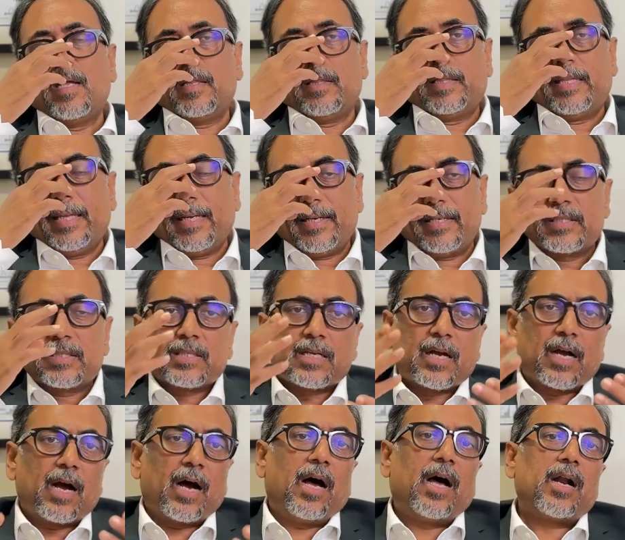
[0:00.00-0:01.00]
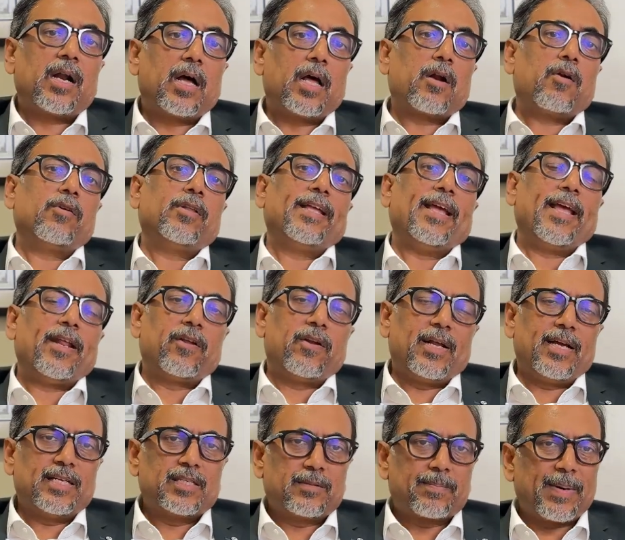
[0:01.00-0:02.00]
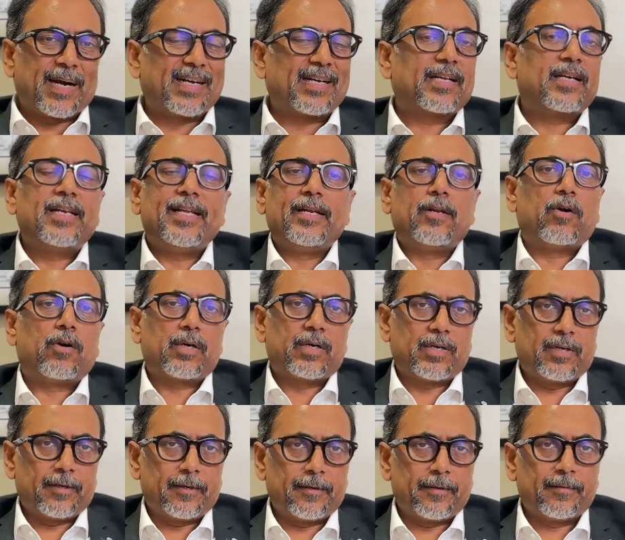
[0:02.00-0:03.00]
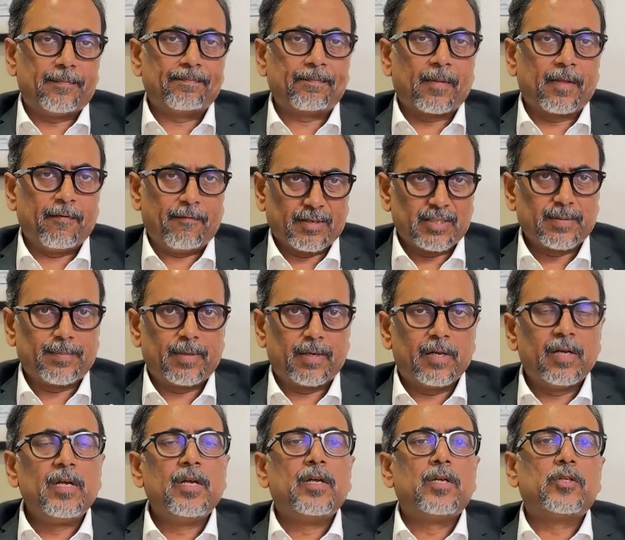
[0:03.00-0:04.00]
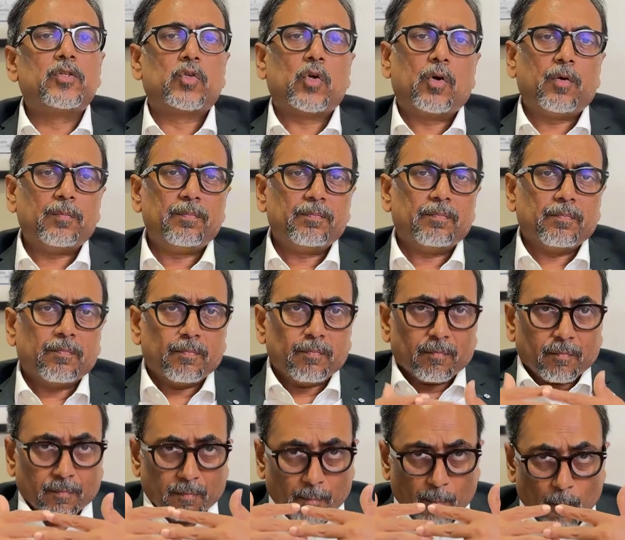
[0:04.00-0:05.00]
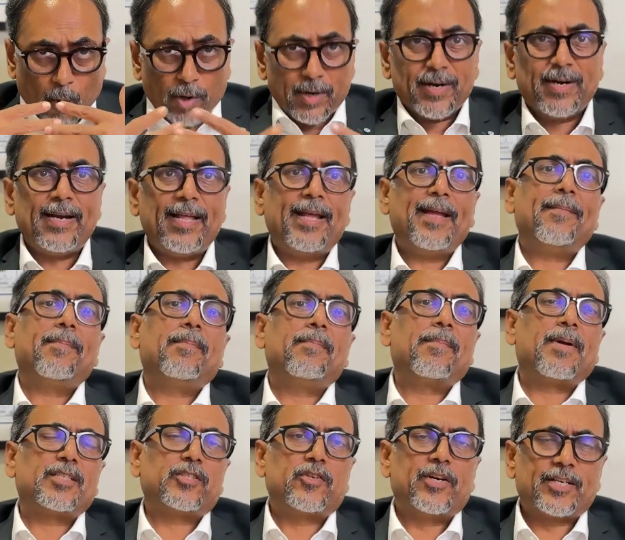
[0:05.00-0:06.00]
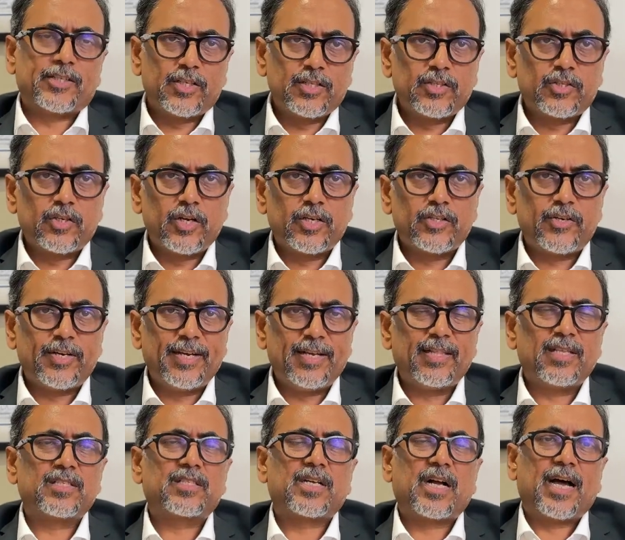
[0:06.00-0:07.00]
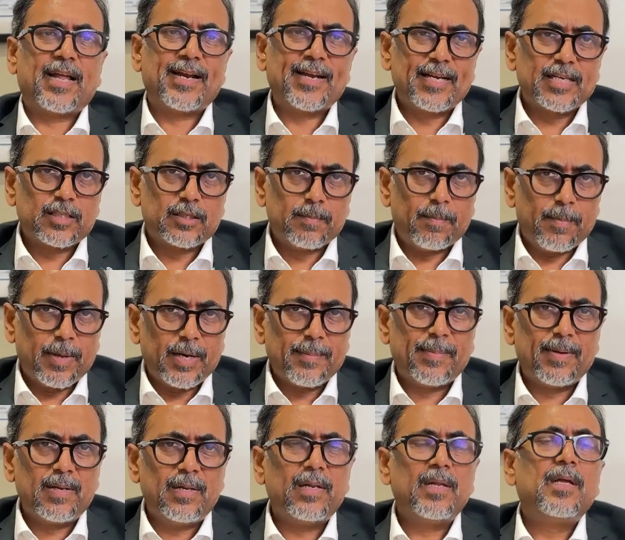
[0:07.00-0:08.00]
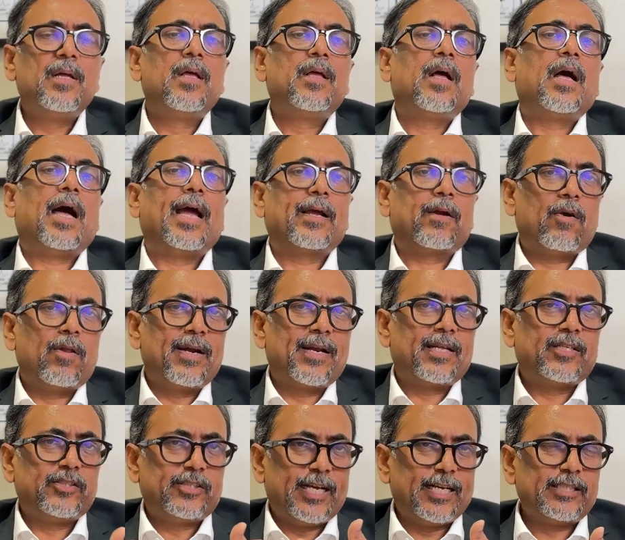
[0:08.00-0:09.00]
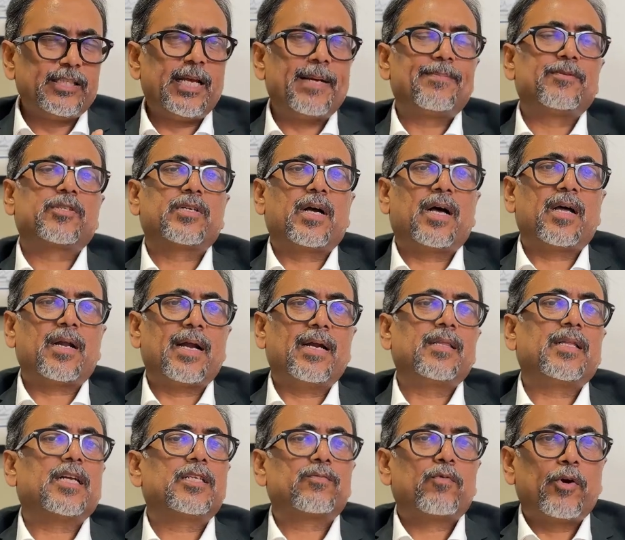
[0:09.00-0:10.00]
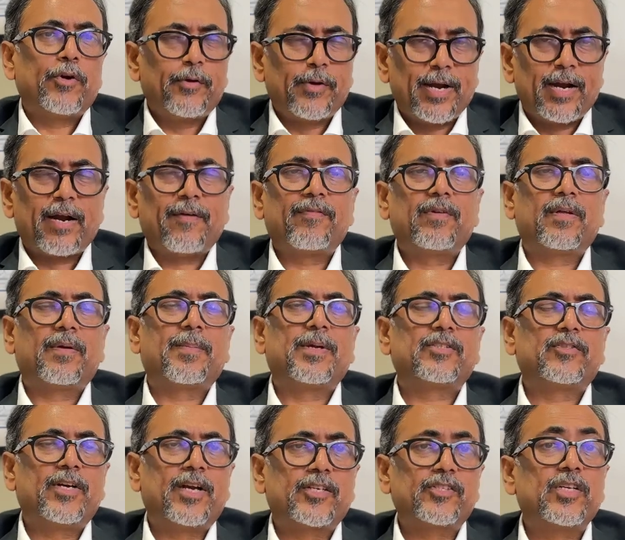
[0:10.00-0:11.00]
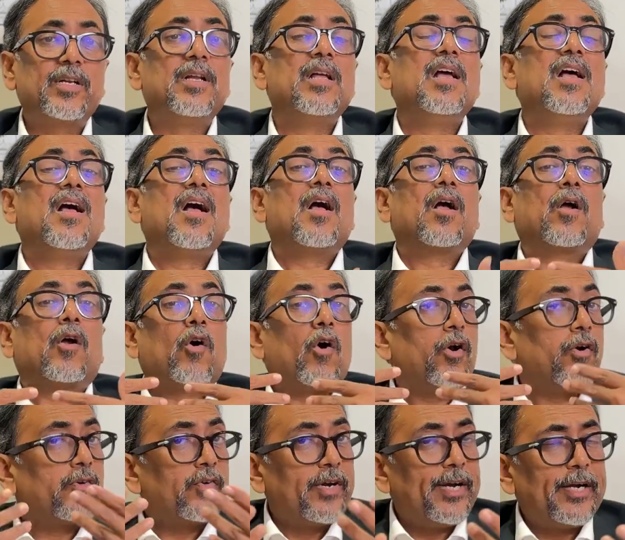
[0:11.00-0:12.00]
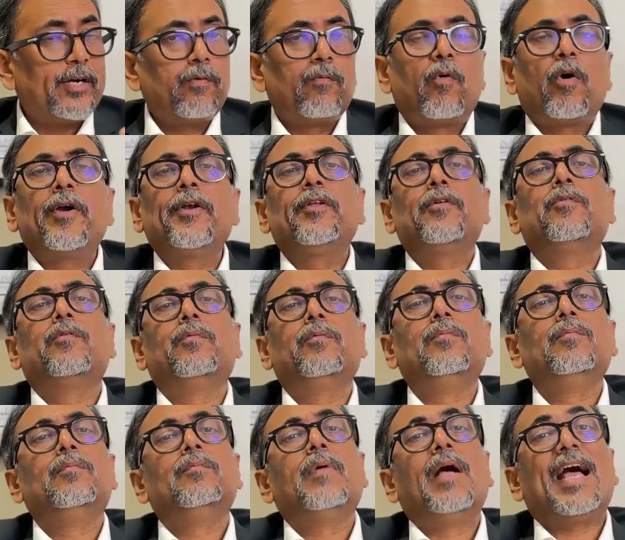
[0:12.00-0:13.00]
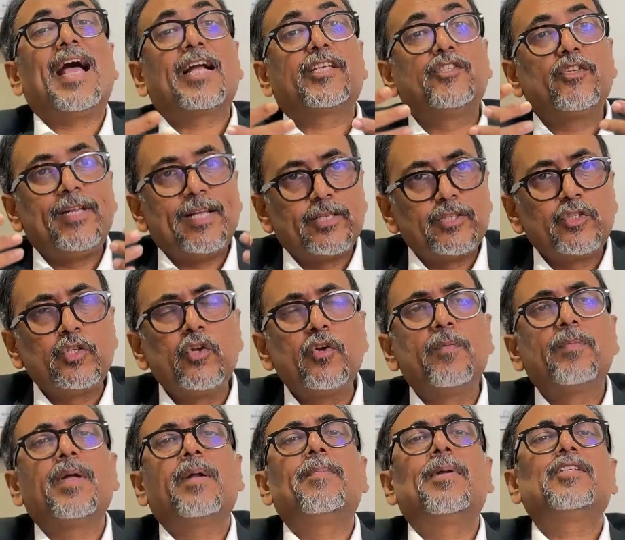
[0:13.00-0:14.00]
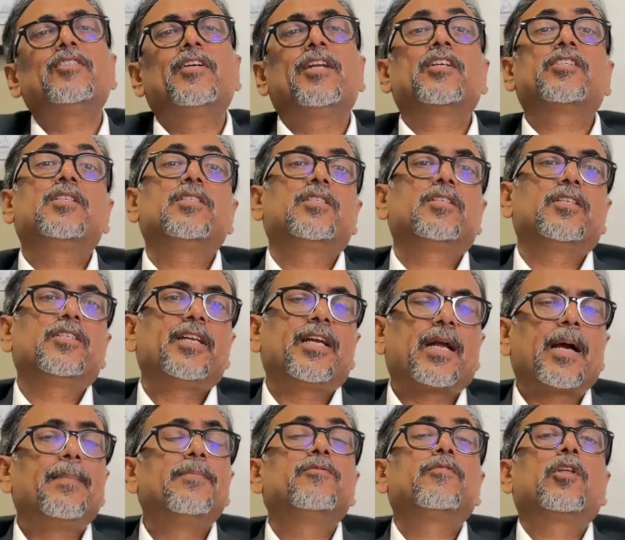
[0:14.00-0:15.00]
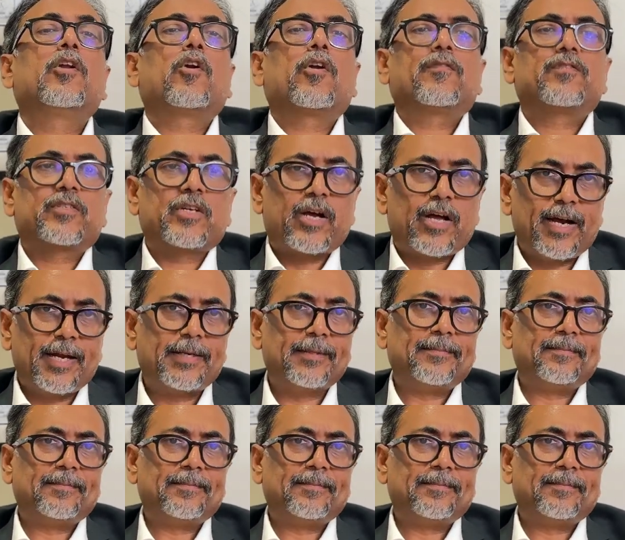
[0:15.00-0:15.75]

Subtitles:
The scar around the areola is practically not visible. So modern day breast reduction surgery, the scarring is minimal. I call it a J-shaped scar, and that's what you get after breast reduction, contrary to what you actually assume that breast reduction surgery comes with a lot of scarring.